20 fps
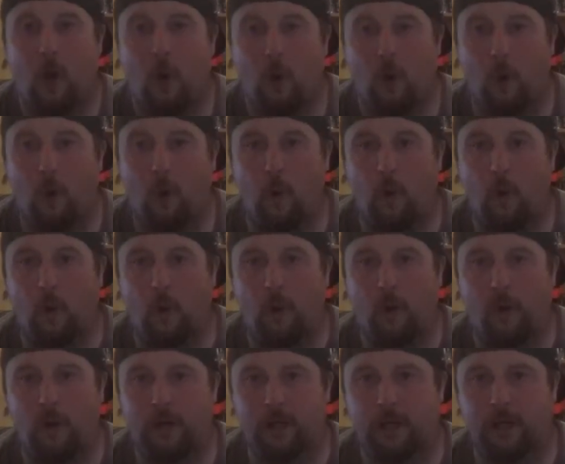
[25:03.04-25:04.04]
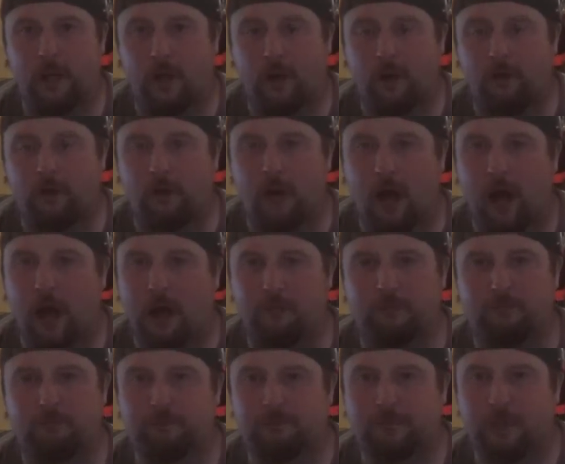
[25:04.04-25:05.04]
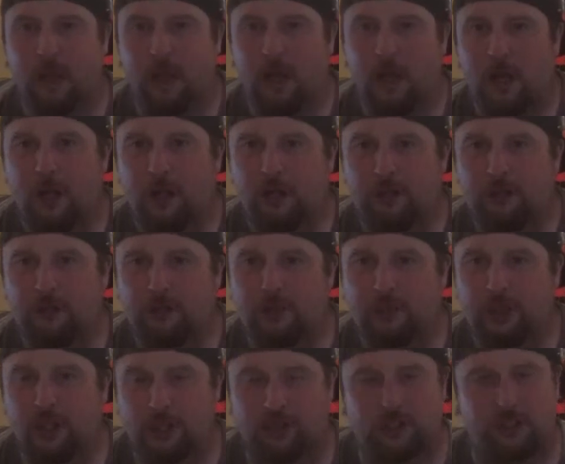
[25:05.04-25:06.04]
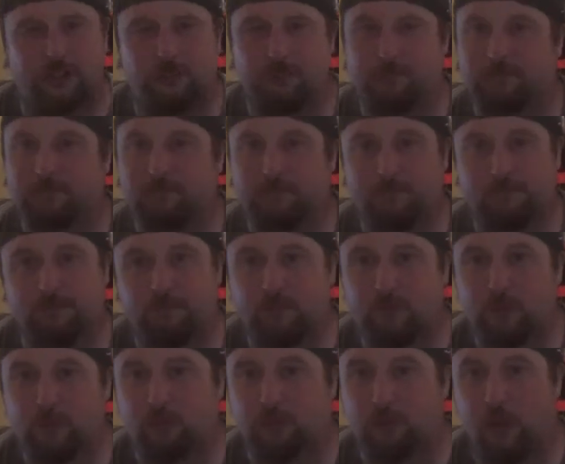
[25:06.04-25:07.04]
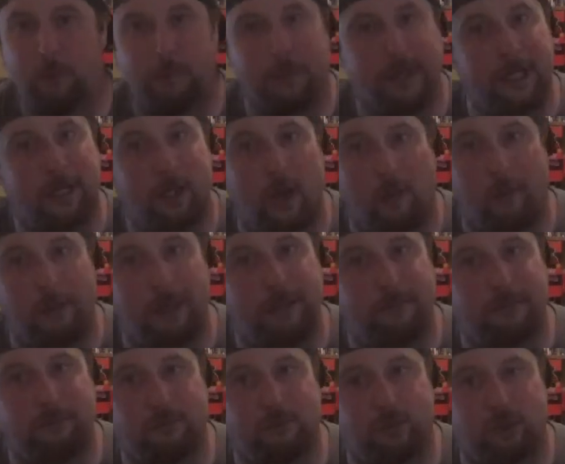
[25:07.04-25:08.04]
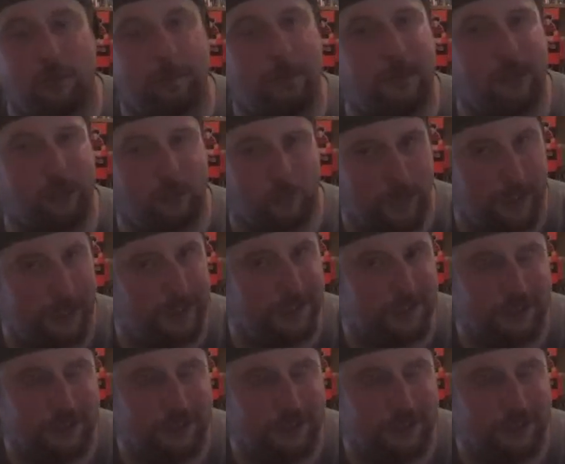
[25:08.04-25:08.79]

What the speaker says: Or, you know, just drop me a comment, drop me a tweet,